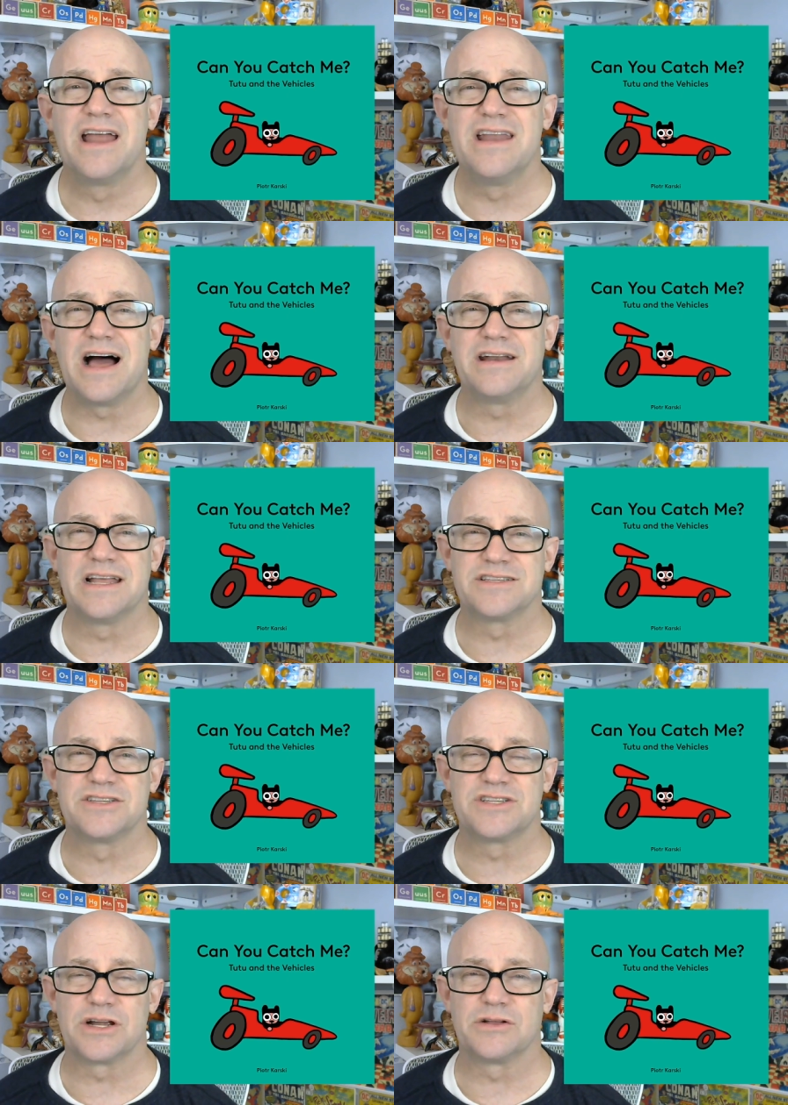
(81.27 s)
Not
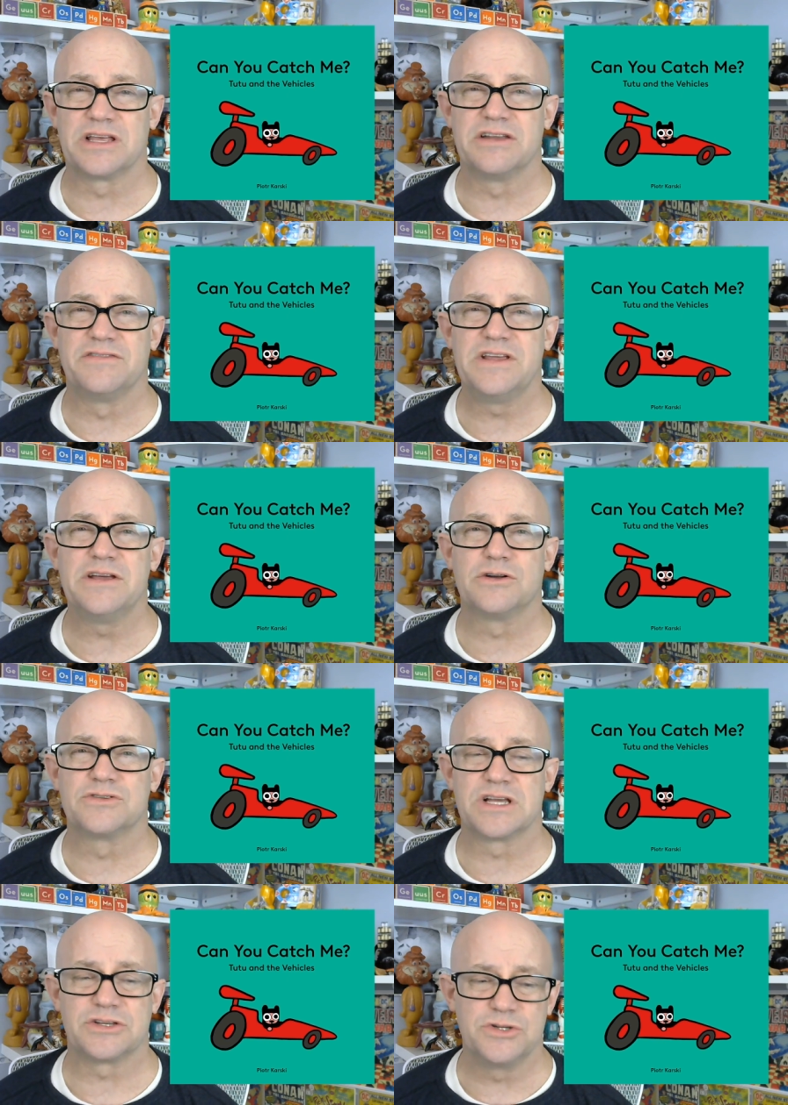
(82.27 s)
necessarily in
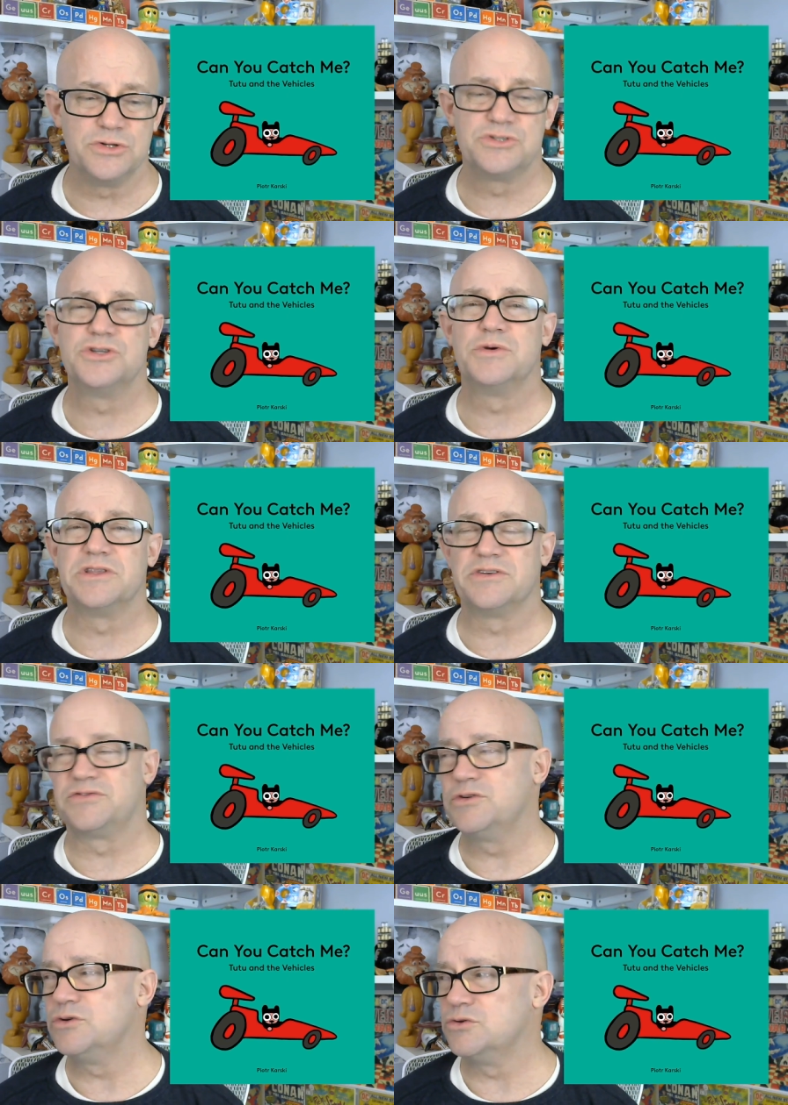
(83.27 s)
vehicles like Tutu and the
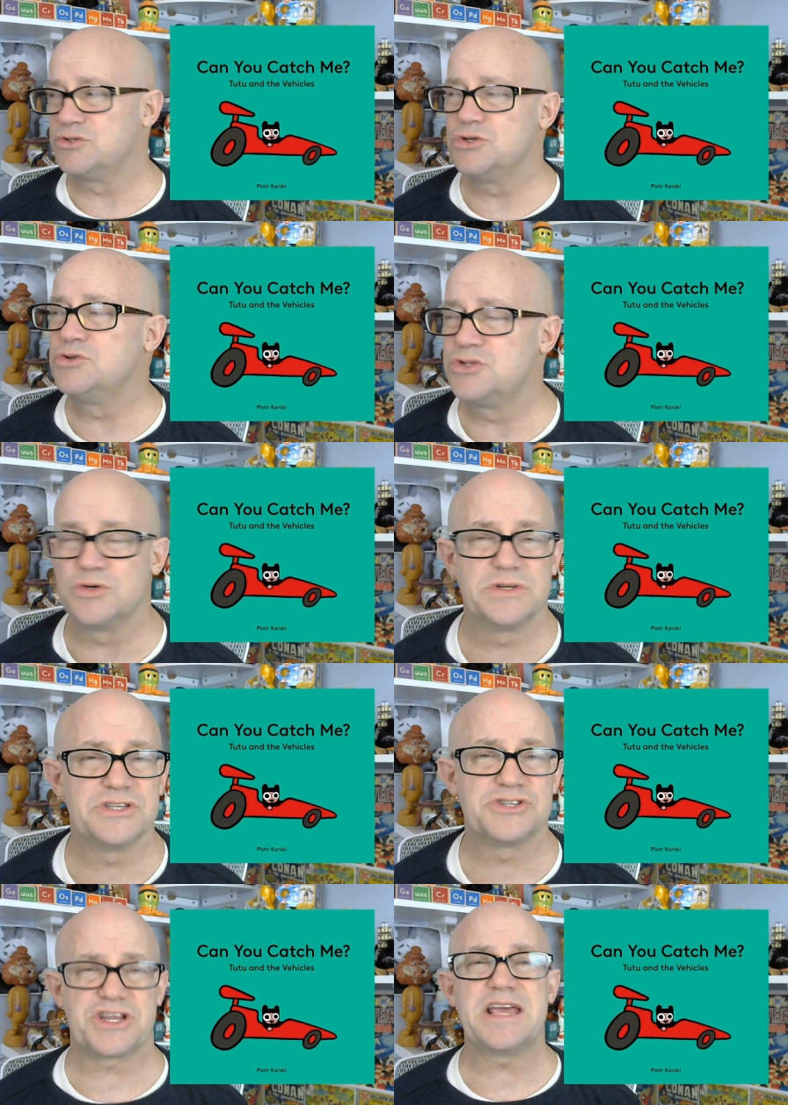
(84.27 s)
food, Tutu
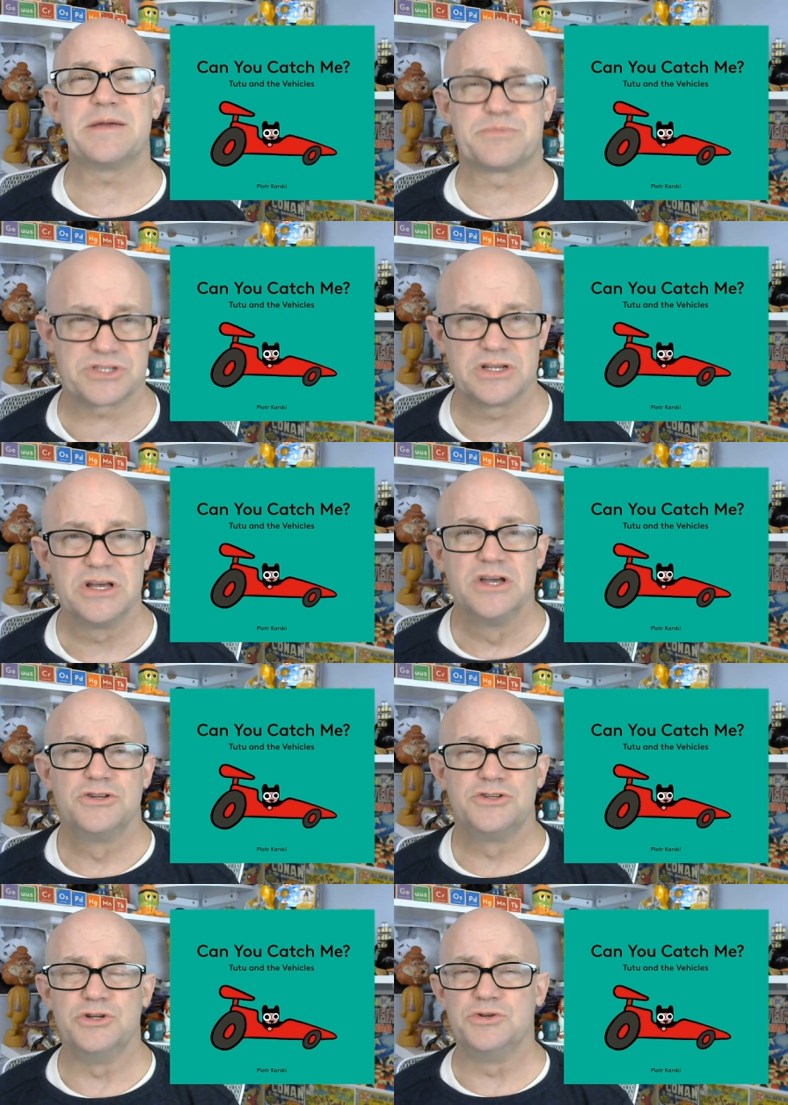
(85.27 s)
and the shapes,
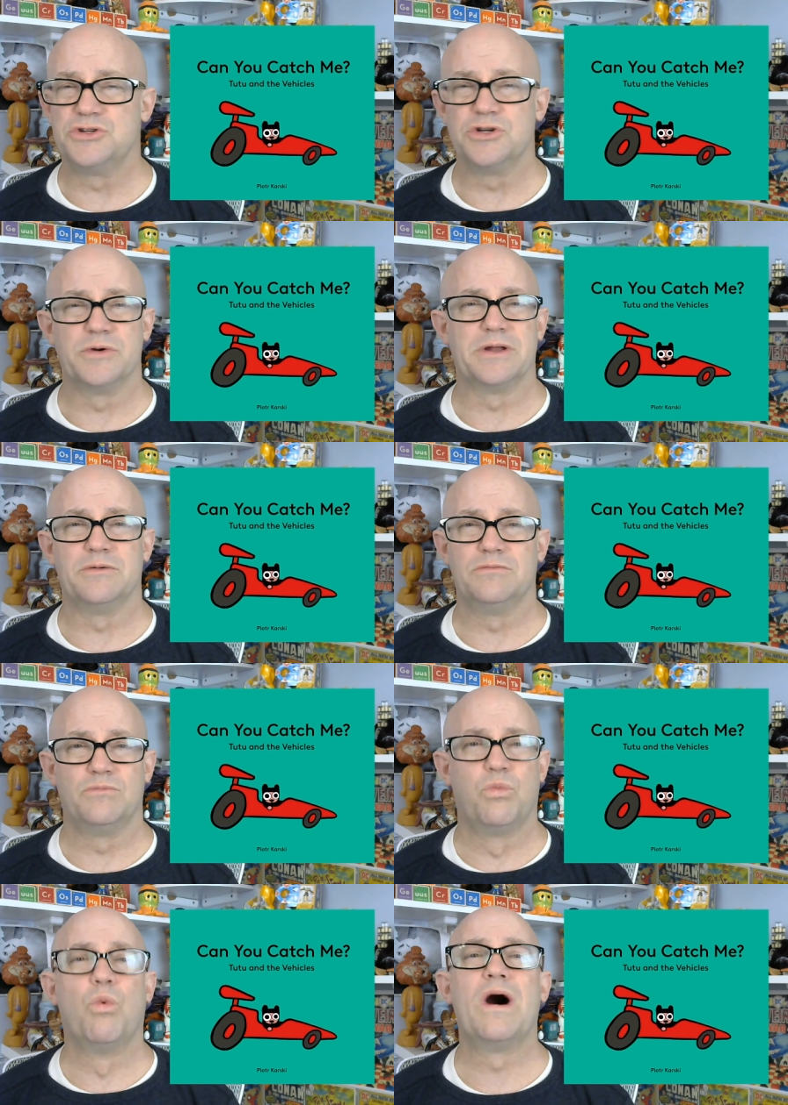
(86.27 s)
Tutu
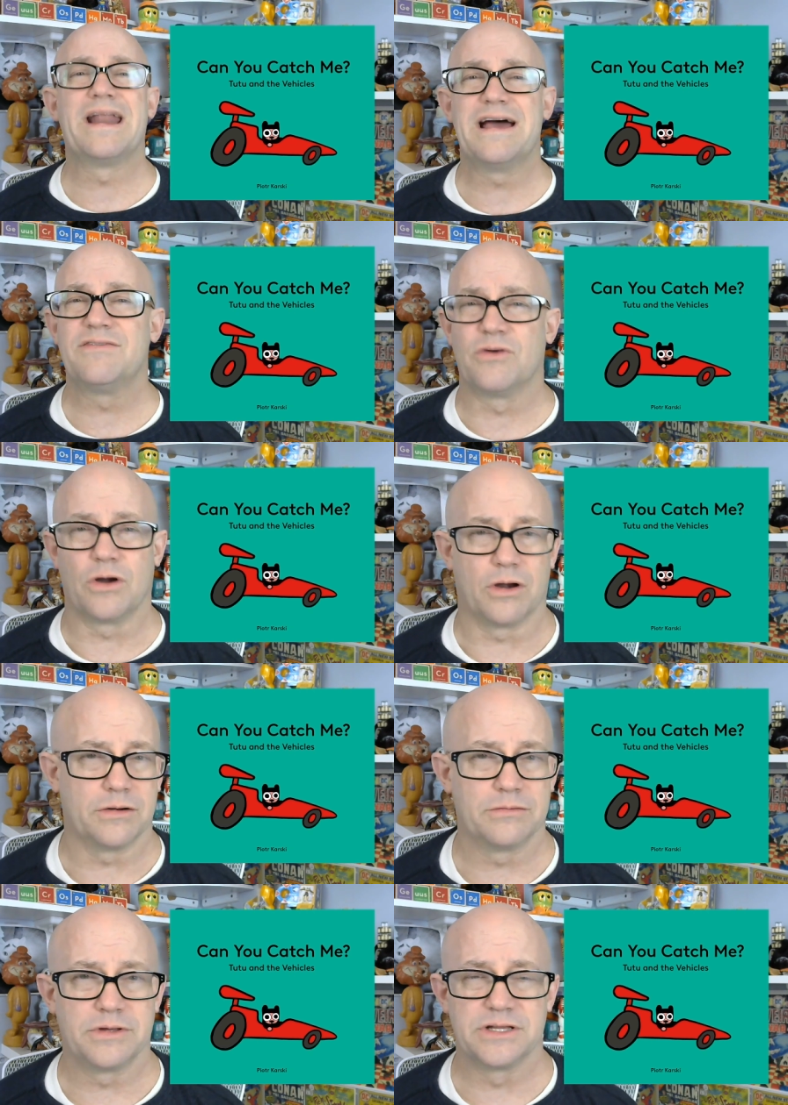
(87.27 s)
and whatever.
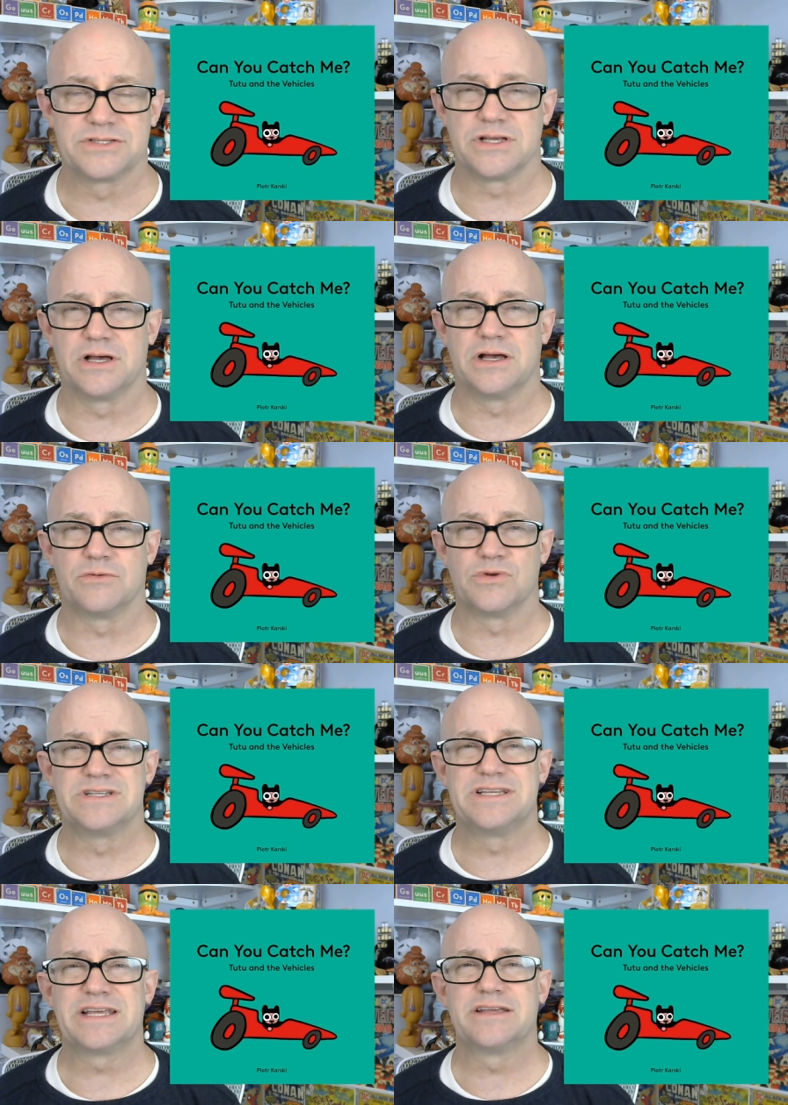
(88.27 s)
It's a
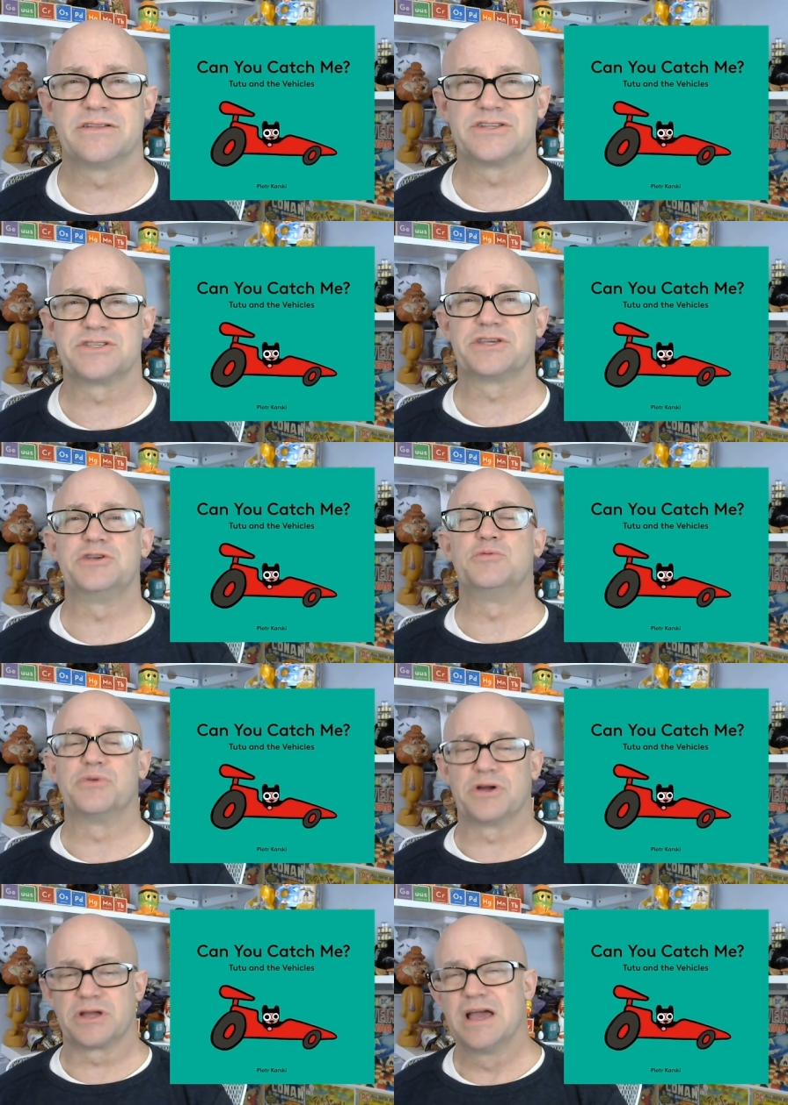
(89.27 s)
ridiculously cute
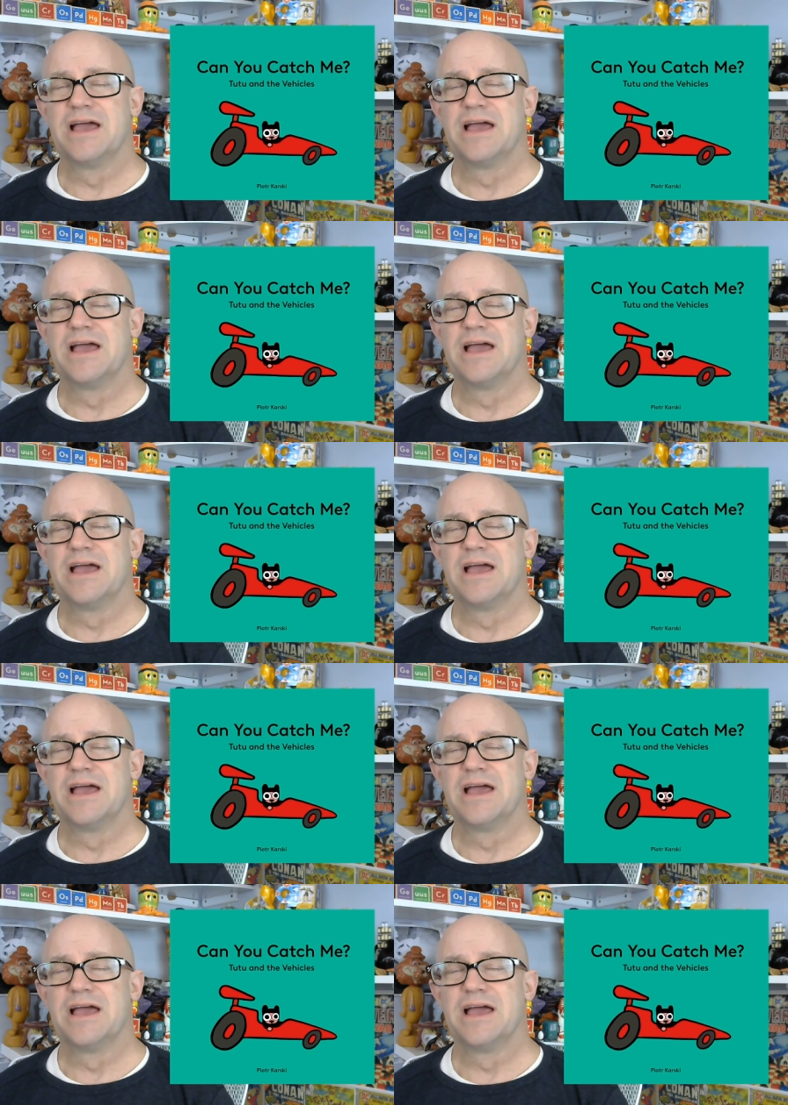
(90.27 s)
book,